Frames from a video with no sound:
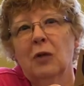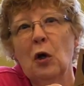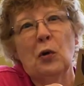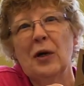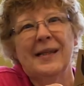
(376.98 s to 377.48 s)

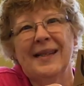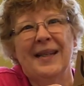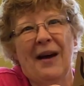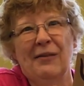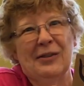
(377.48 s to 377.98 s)
Go crazy
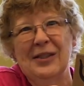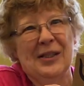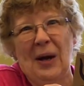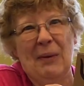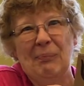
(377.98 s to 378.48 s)
and have a
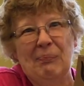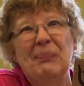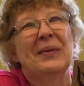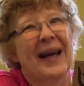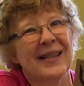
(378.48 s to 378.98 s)
good time.
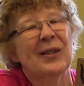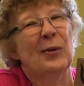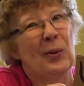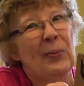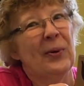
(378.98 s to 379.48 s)
That's the
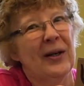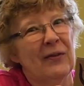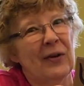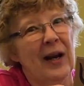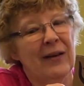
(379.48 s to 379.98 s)
whole point
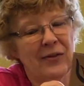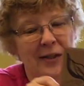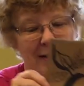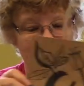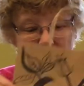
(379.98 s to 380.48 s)
of
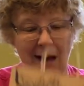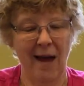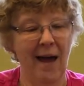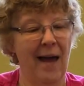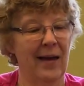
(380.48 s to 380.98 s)
crafting.
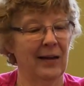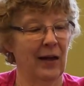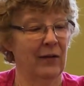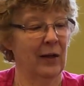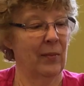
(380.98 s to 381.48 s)
And
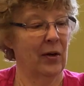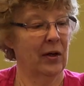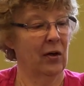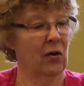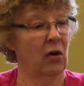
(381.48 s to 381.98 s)
loving
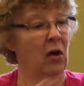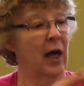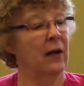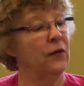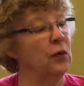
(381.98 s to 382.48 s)
American Girl.
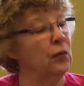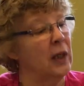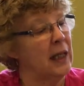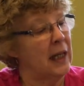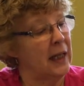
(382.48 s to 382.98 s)
And if you
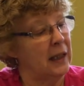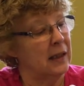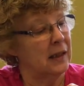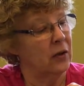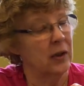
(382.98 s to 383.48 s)
really like
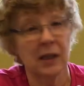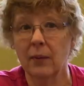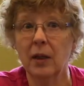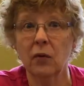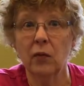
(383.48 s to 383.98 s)
this series,
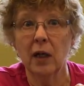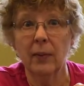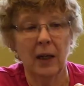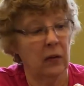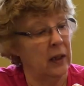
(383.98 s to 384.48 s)
come in and read
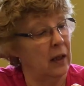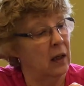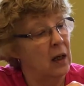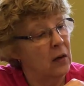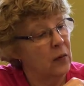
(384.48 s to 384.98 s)
about Lea.
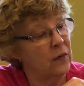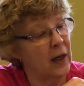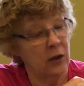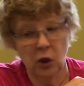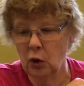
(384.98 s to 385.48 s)
We've
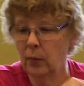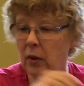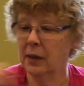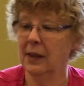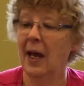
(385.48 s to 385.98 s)
got 2
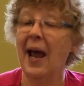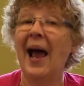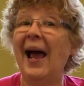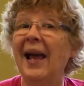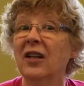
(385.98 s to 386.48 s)
books,
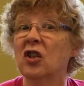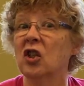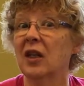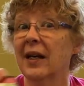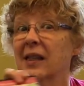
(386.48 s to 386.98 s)
and
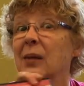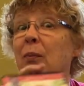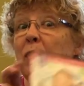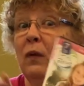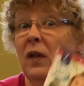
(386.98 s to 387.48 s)
she has a
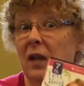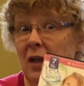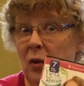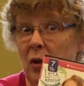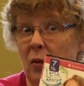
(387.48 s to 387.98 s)
movie that
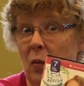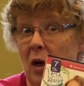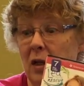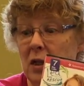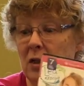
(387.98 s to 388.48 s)
you can watch.